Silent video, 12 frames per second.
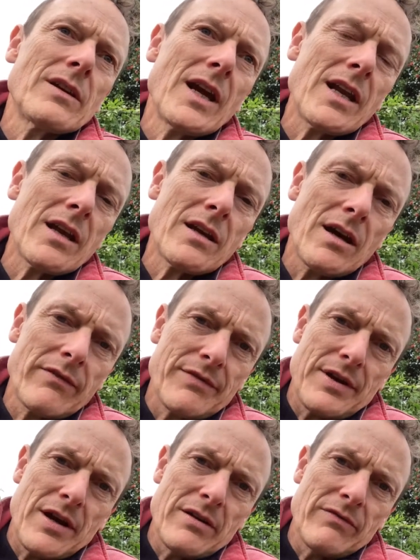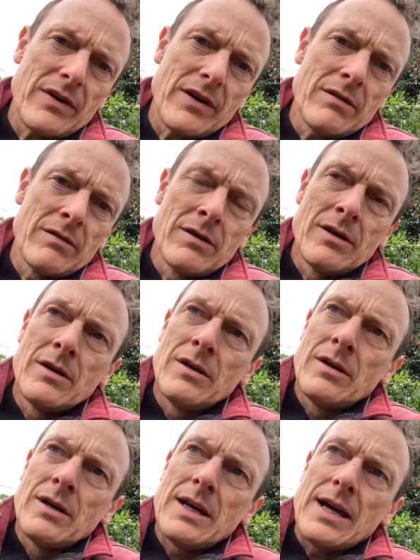get it covered over,
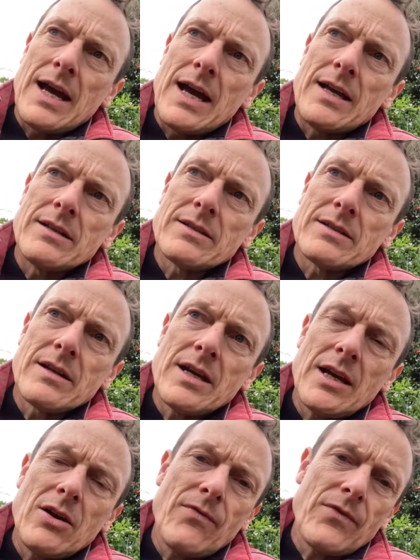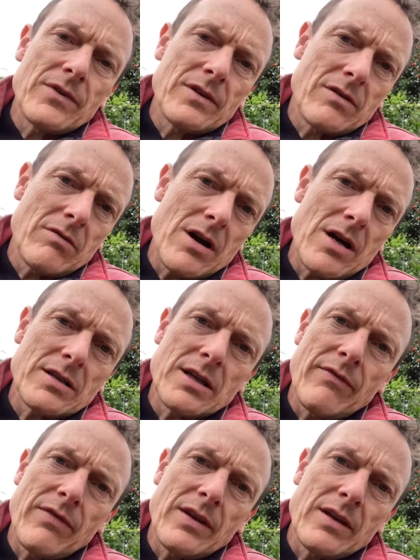and kill off the grass
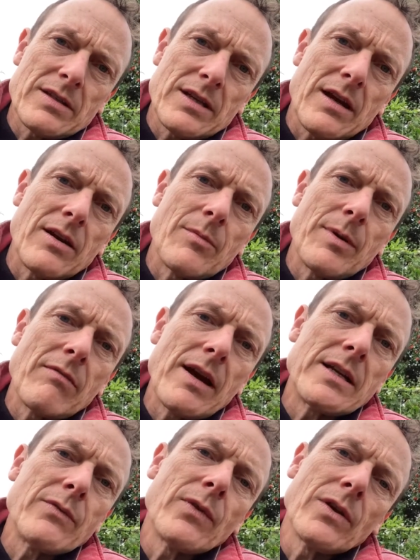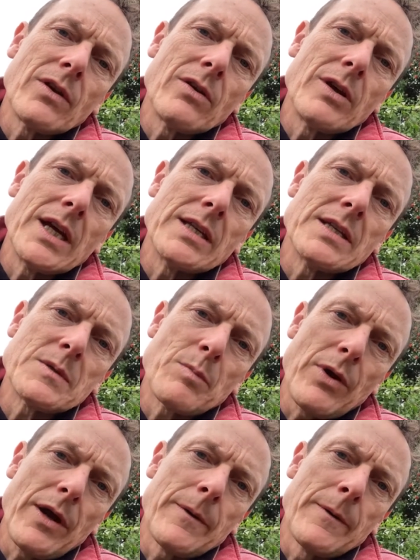and everything that's there, and it'll be ready for you in the
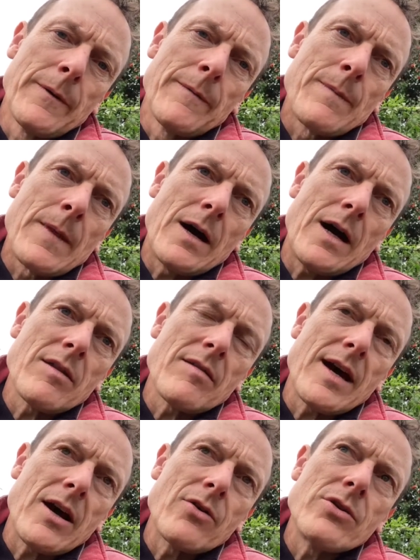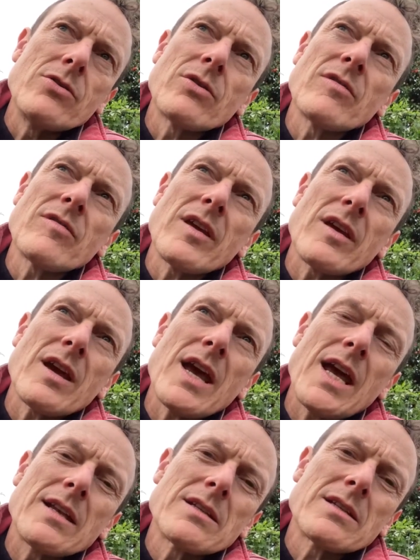spring. Either that, or you can think
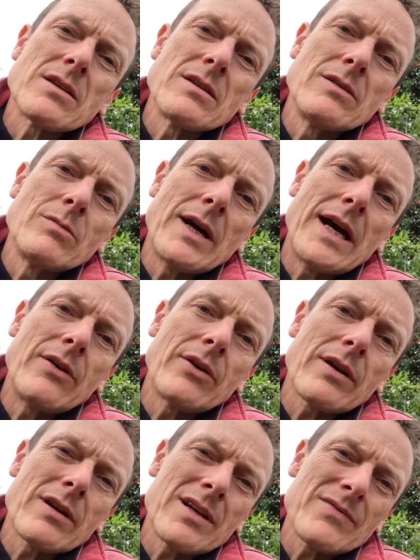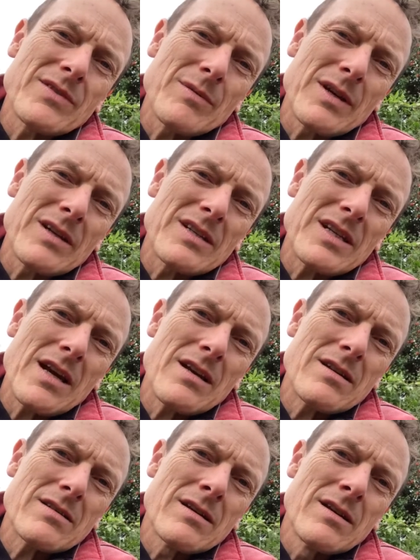ahead to where you're going to have some
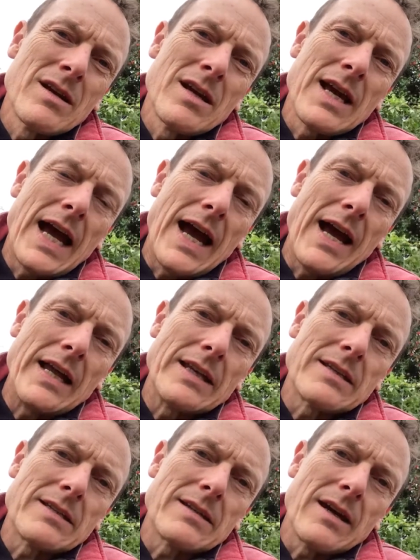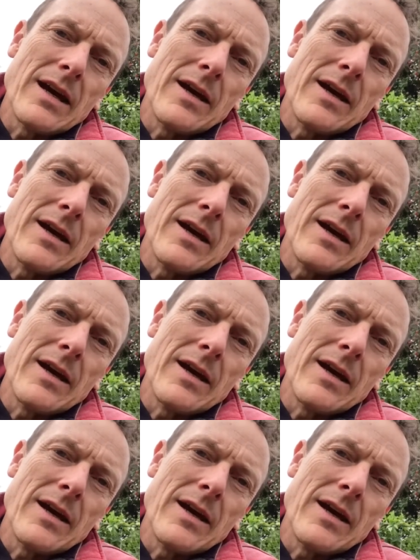containers, and